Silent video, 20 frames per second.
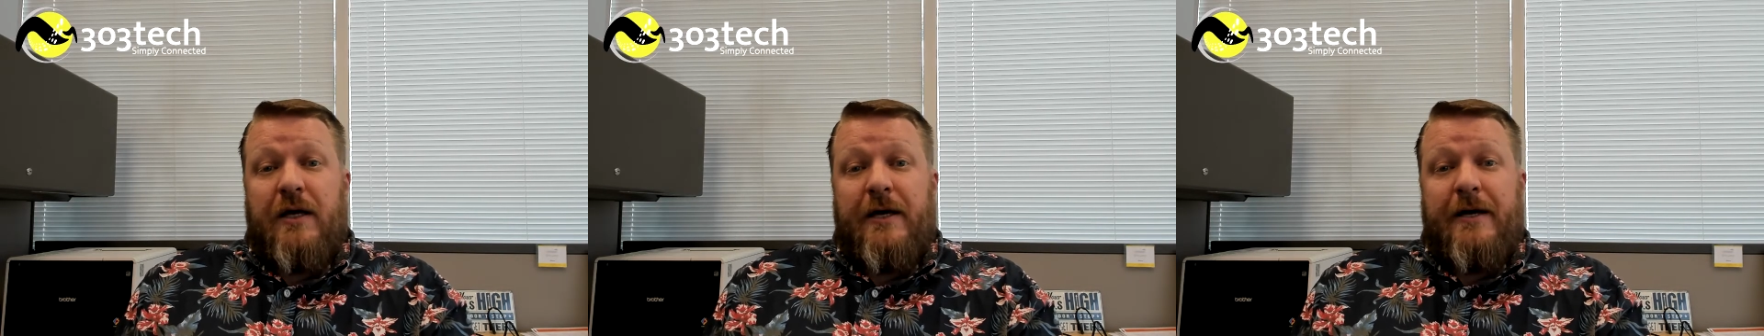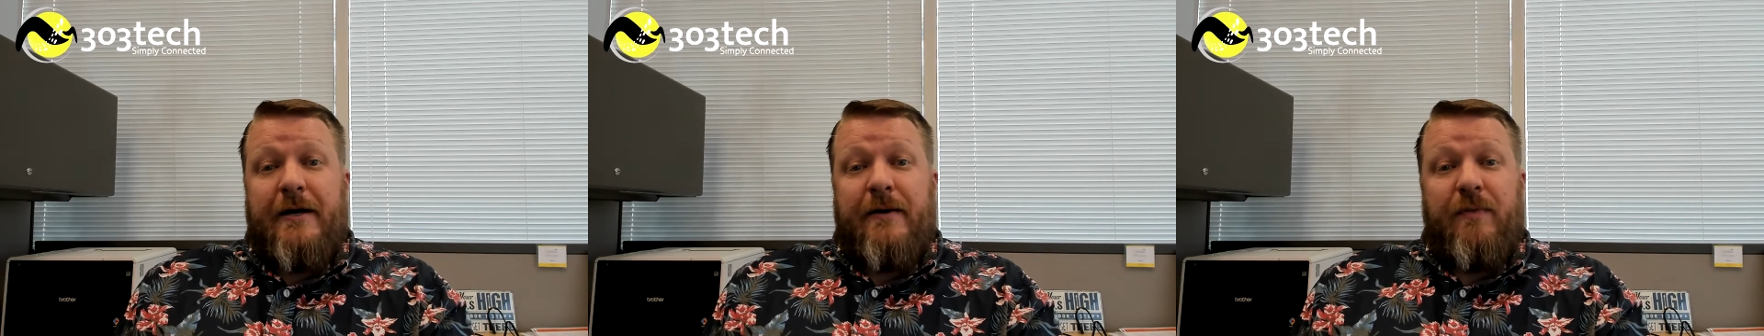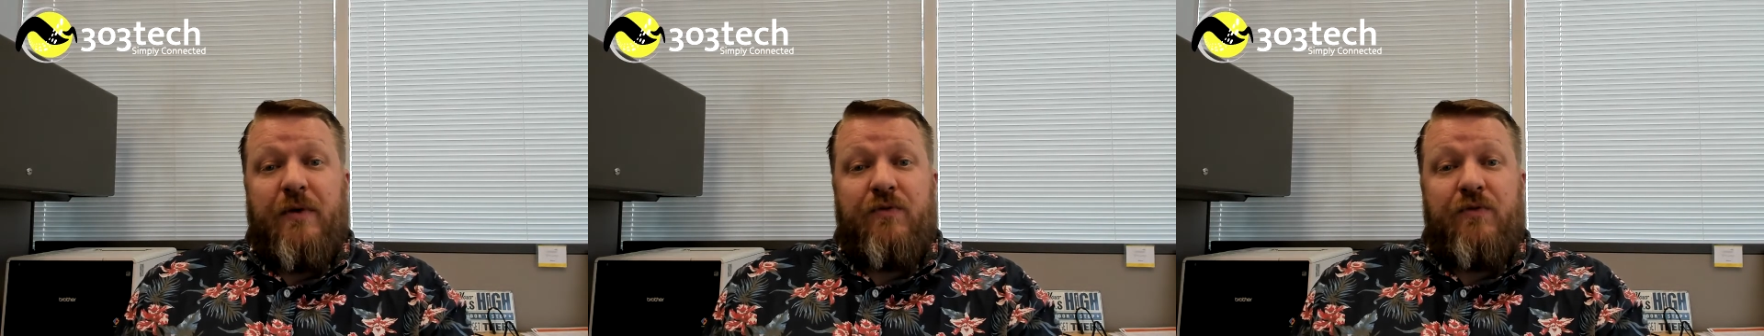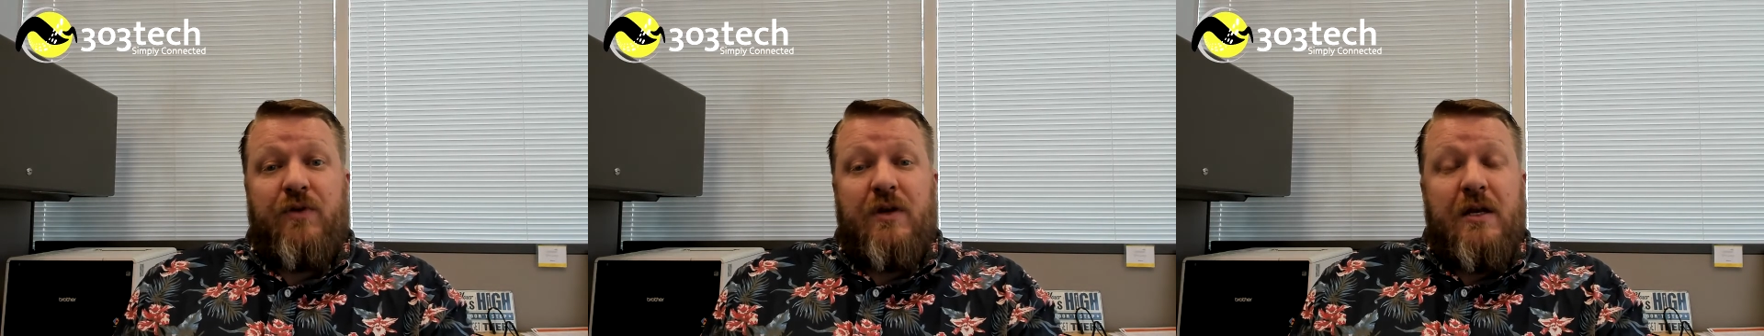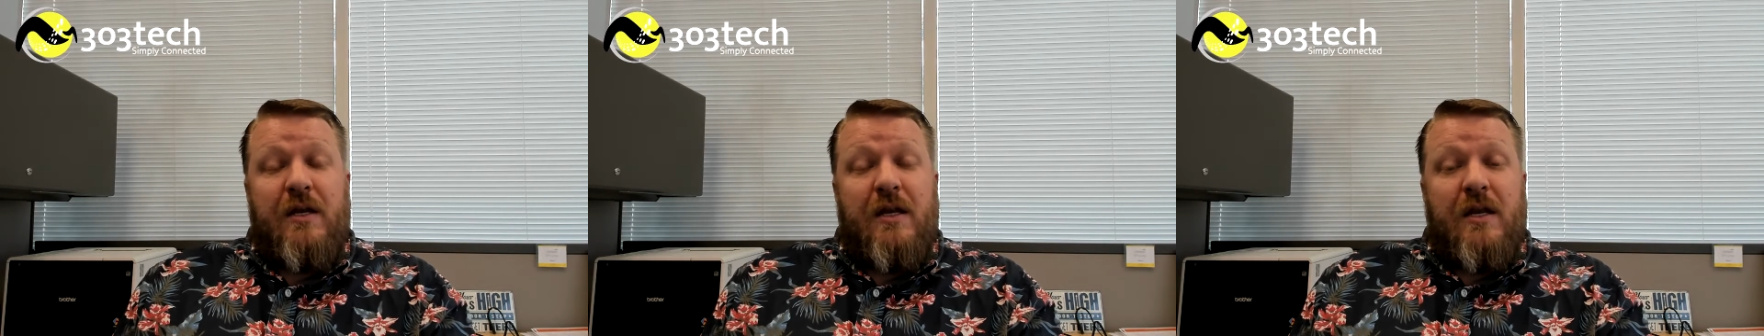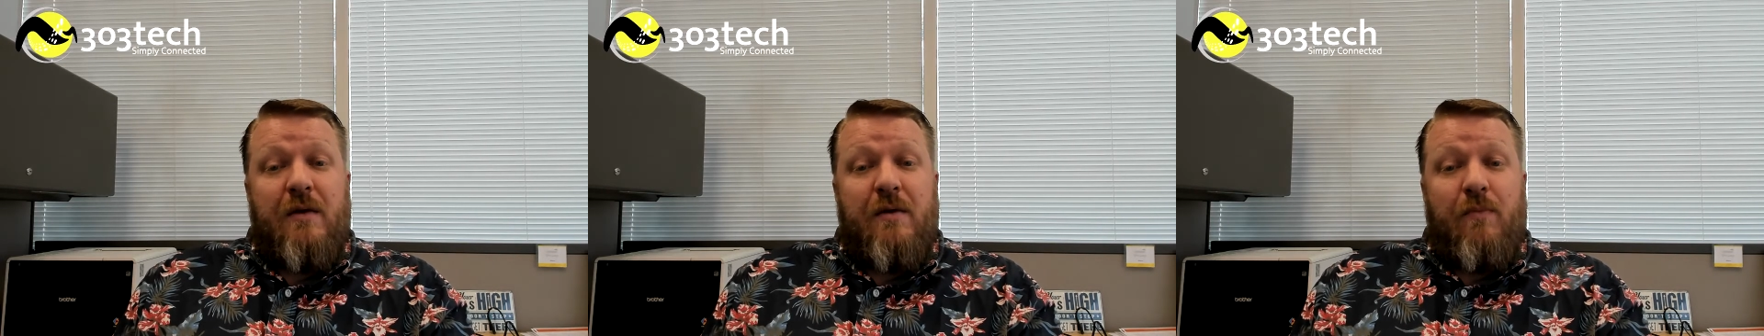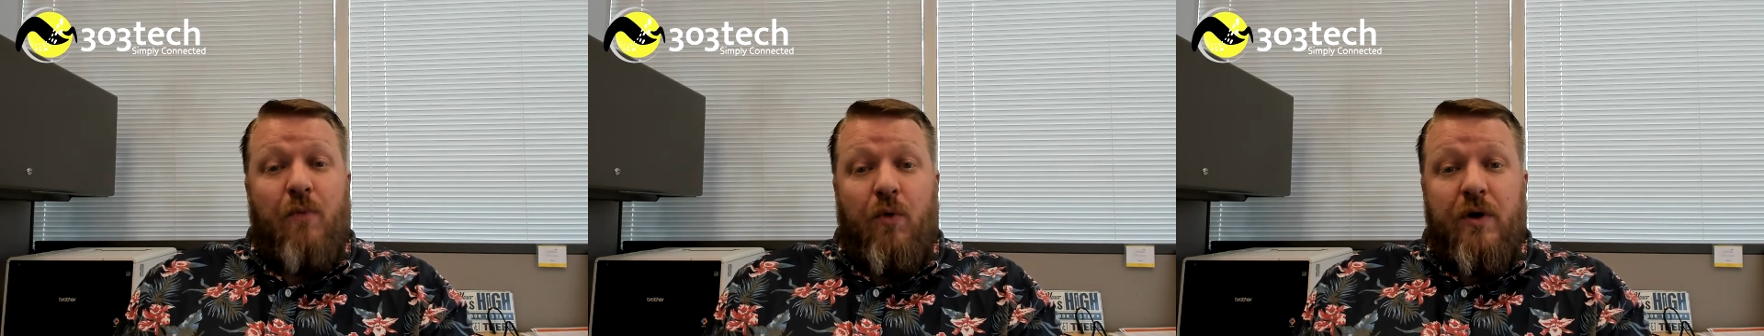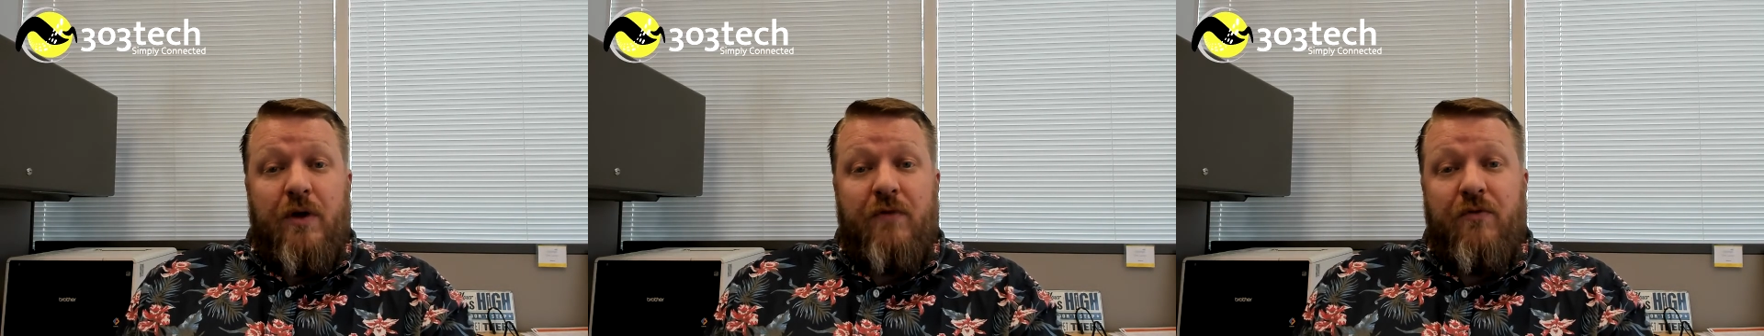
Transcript: If you need any more